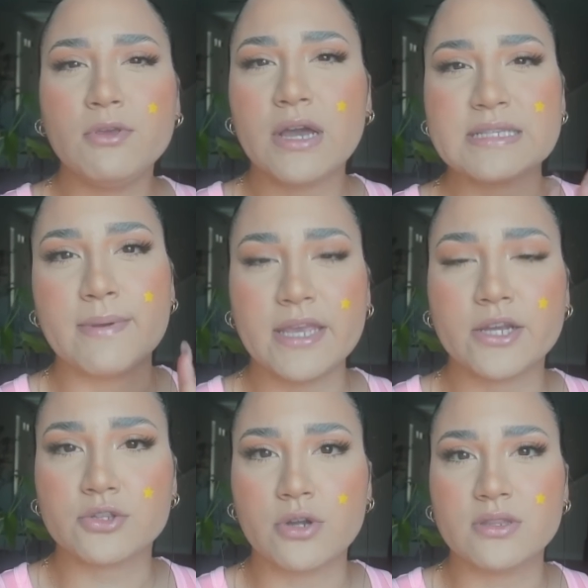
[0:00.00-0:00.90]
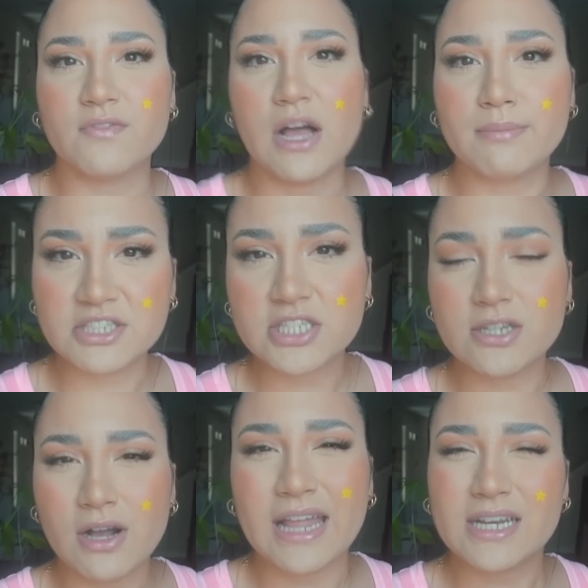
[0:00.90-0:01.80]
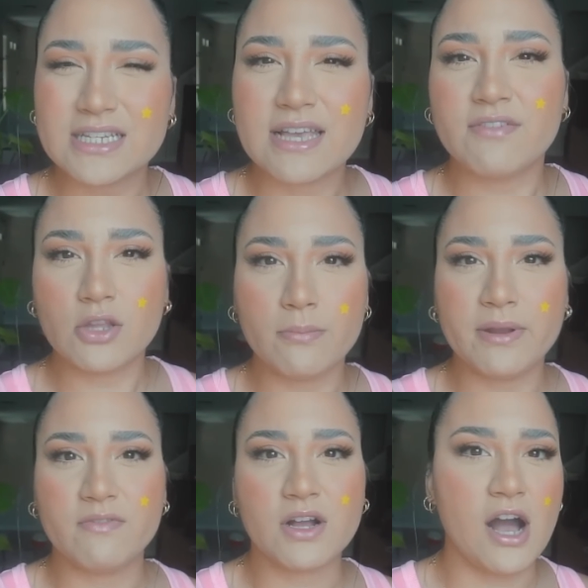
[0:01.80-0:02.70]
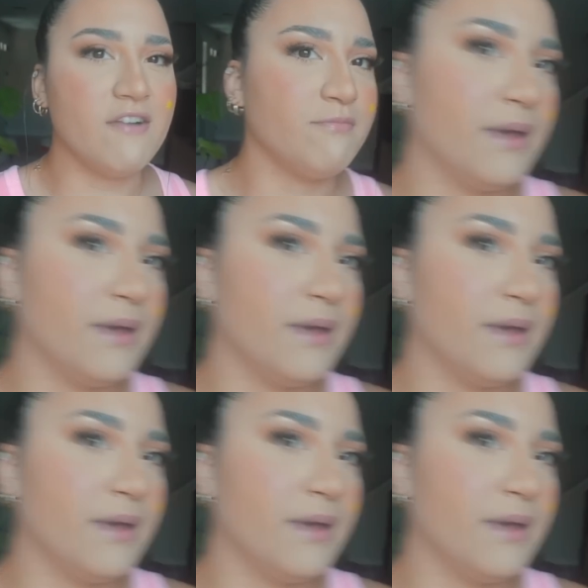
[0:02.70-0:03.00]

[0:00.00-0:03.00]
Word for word: you guys might hear it throughout the vlog but she still kind of does have a little bit of a cough